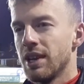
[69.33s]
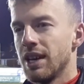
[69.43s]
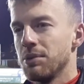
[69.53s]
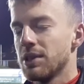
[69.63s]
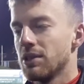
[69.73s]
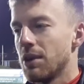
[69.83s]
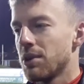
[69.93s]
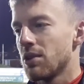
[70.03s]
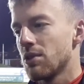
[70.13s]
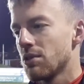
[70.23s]
Uh, we did look like we
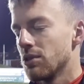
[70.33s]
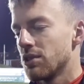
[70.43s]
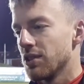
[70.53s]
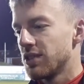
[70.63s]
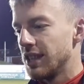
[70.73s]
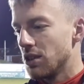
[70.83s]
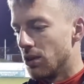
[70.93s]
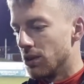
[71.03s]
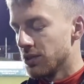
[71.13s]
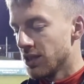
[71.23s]
could concede
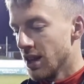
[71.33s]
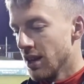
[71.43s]
goals,